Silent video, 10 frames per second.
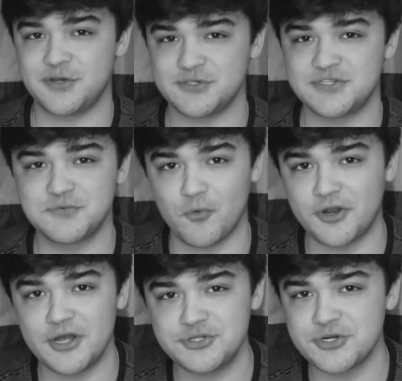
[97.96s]
There's
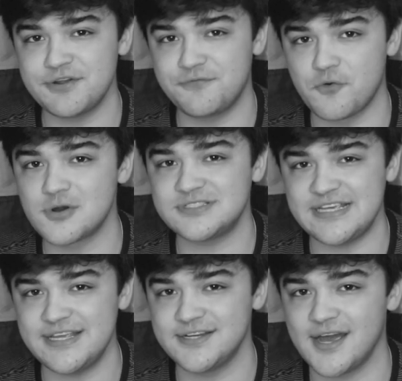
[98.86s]

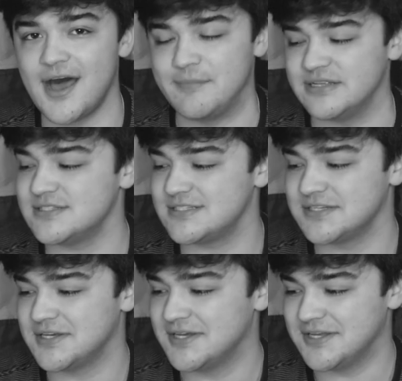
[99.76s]
114 comments
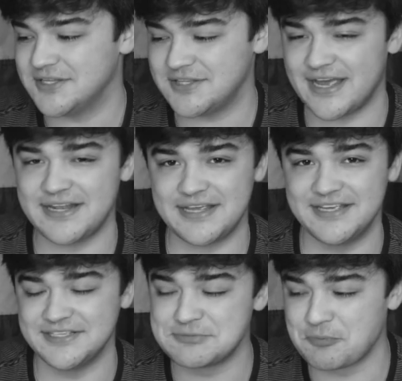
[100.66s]
that
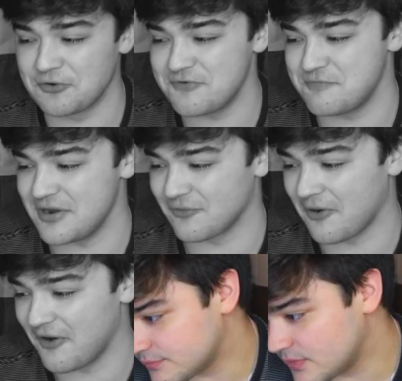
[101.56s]
has proved me
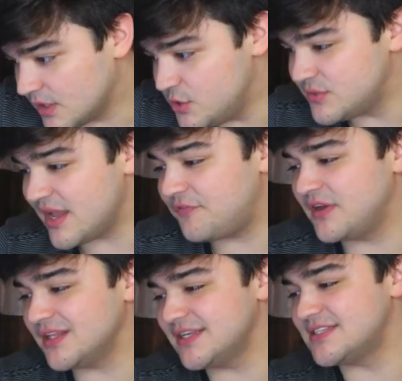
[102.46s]
wrong. You
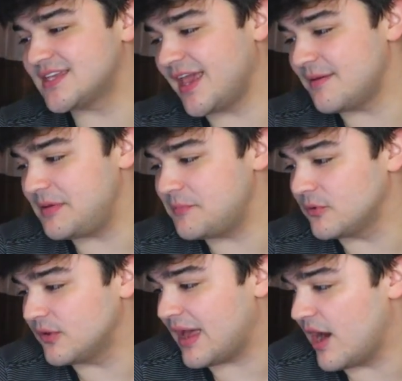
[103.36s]
definitely scam
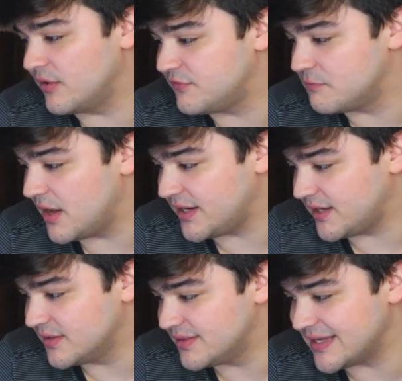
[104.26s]
people out of money.